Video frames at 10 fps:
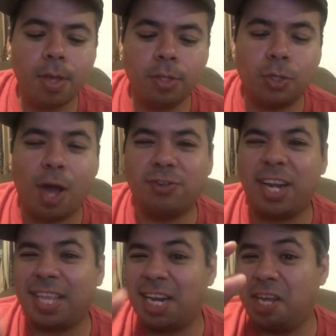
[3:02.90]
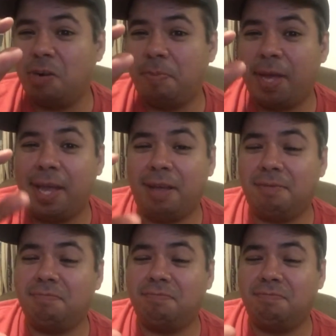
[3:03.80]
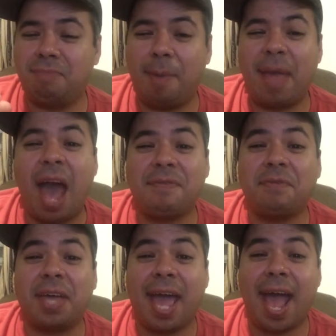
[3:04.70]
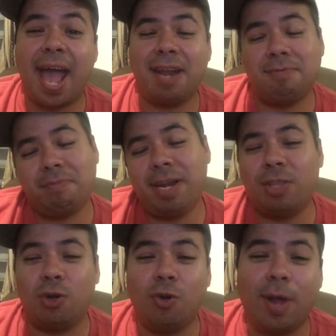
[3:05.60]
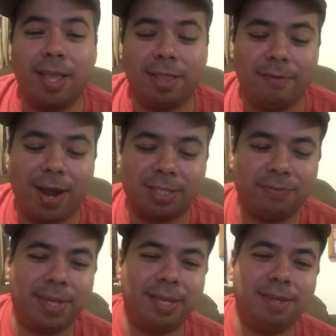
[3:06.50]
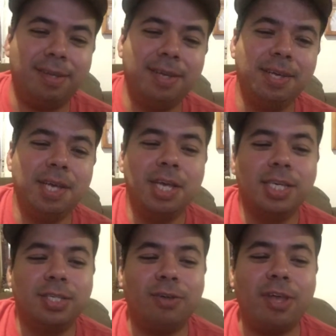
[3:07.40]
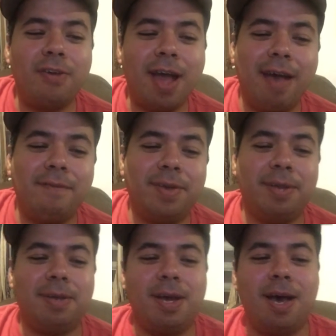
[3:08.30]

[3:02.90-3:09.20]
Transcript: So I drank a little bit, maybe half of the can, and I threw away the rest of it. So there you have it.